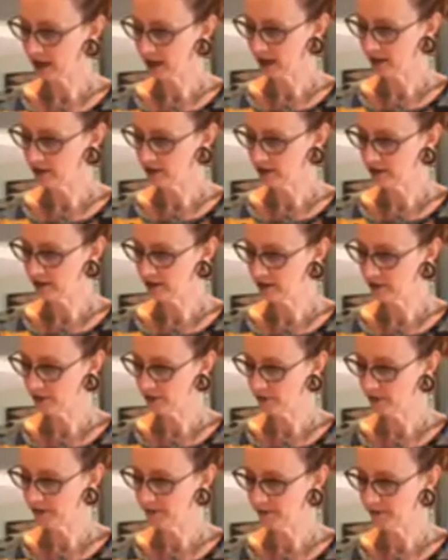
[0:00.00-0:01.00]
ages
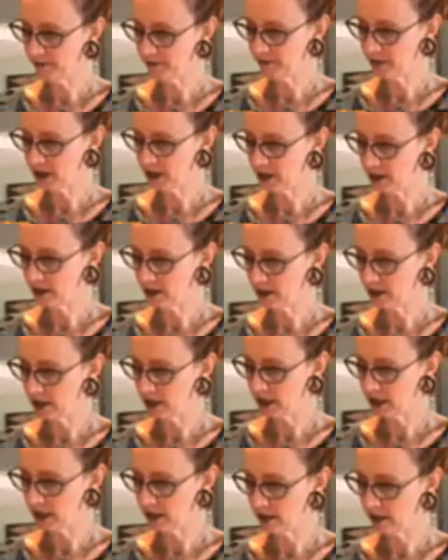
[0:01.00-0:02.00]
31 to 50
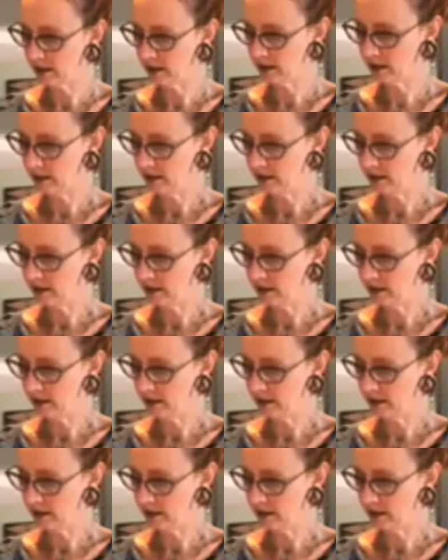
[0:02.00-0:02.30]
need